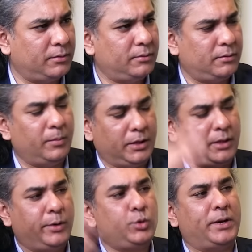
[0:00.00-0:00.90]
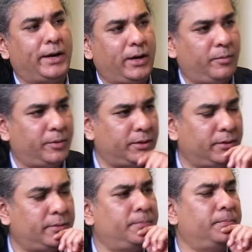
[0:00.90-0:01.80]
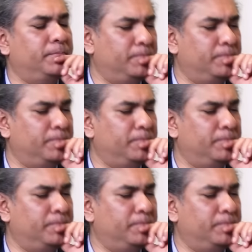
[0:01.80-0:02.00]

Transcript: Yeah. I mean, they reduced by 99%. Yeah.